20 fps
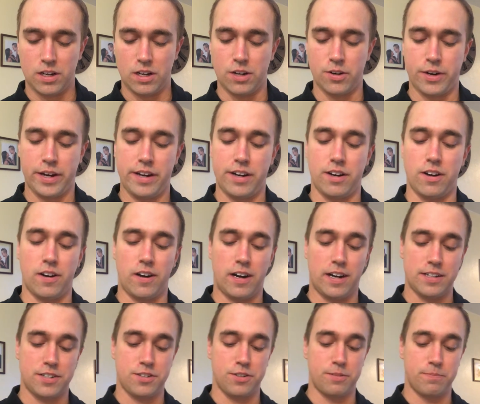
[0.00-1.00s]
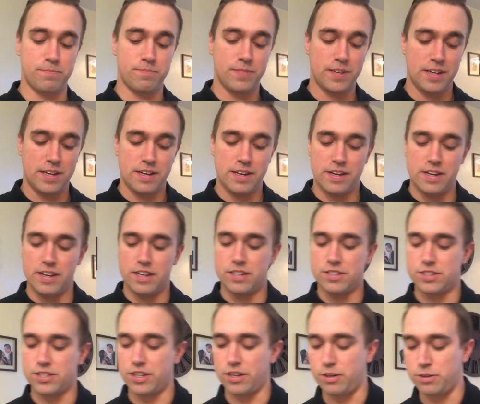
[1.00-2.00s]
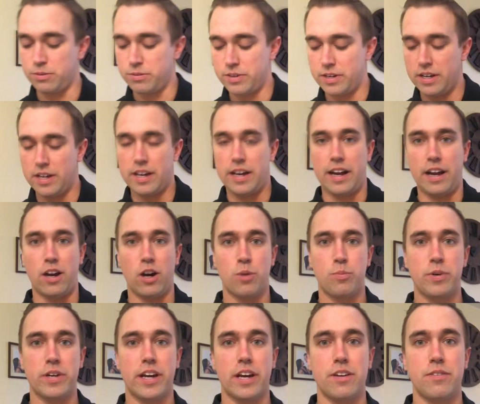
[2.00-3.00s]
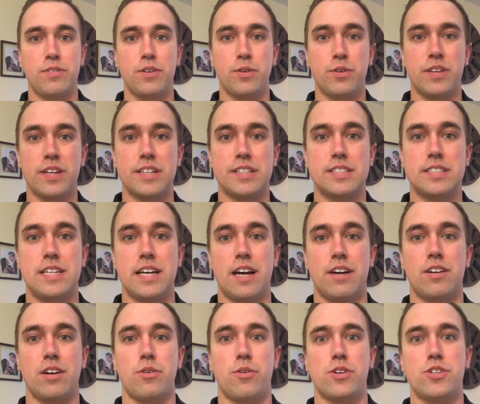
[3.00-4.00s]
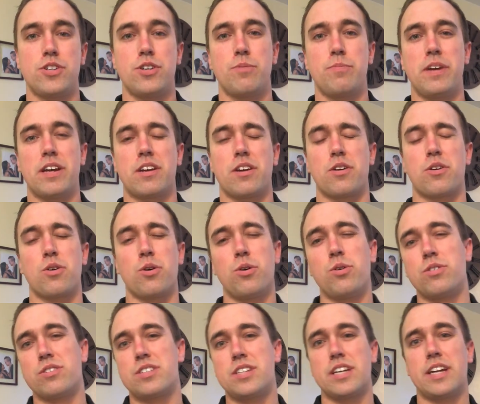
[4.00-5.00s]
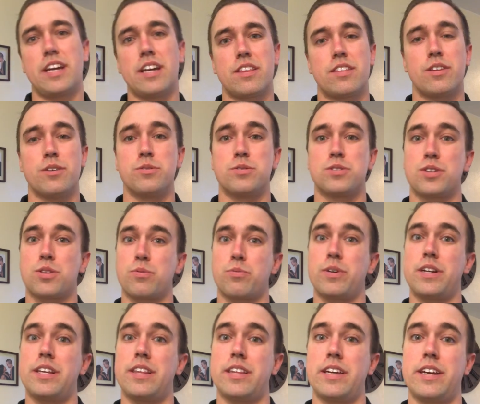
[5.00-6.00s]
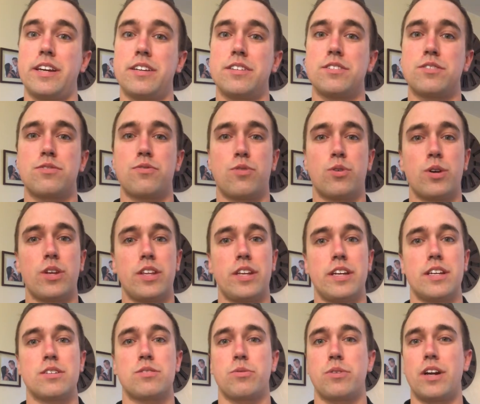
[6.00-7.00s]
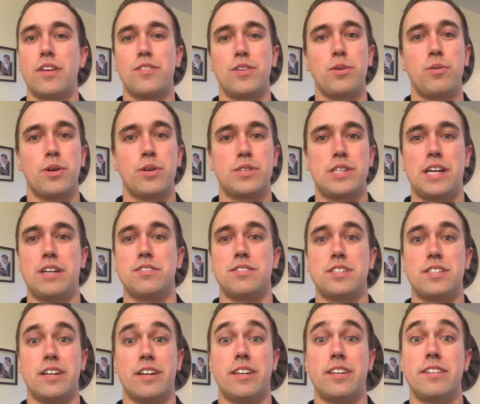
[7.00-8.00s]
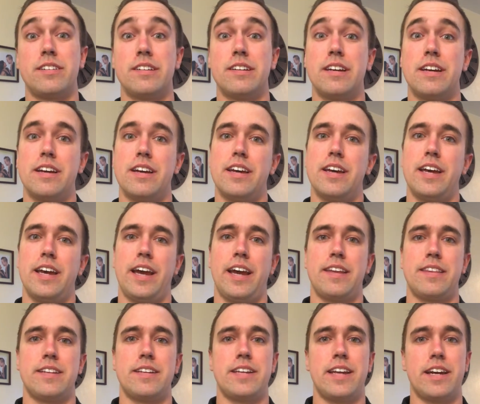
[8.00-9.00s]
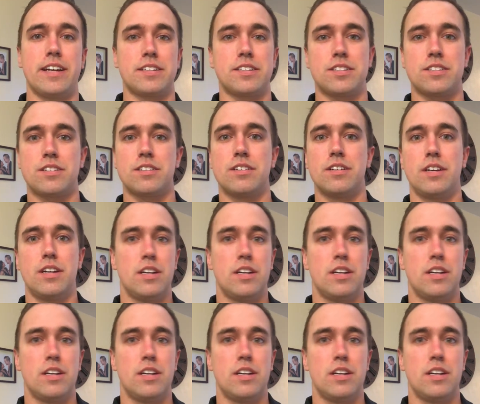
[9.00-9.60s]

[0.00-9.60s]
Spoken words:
Okay, awesome. So I hope we got a few things down. I want you to make a goal to get those 3 things, 4 things, whatever you wrote down, done in the next